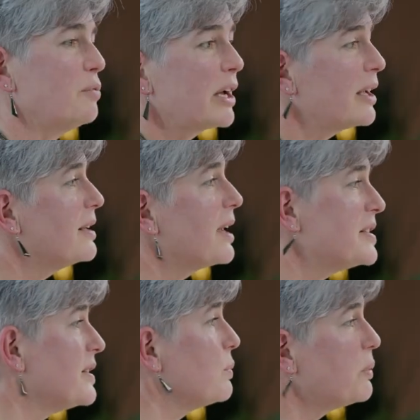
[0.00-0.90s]
and
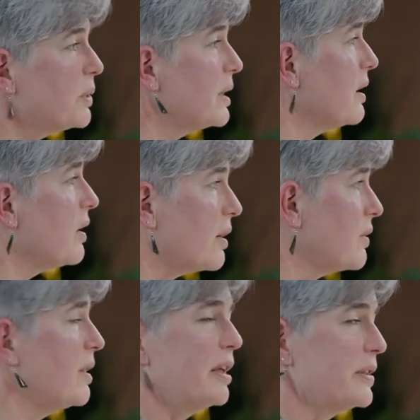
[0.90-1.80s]
recognizing that we really
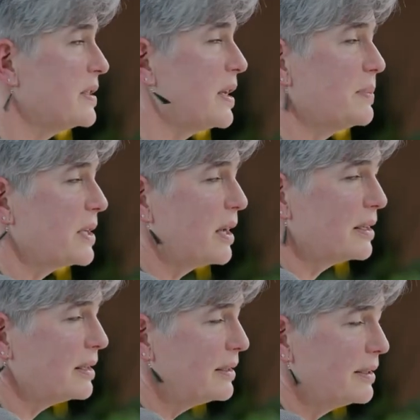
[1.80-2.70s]
are all on the same
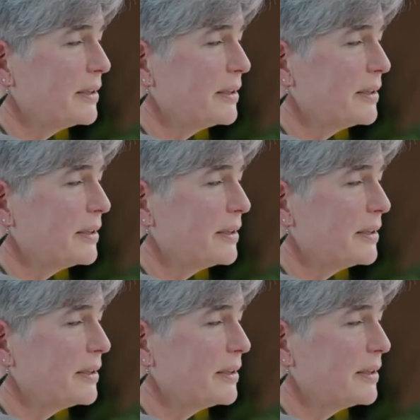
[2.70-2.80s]
side.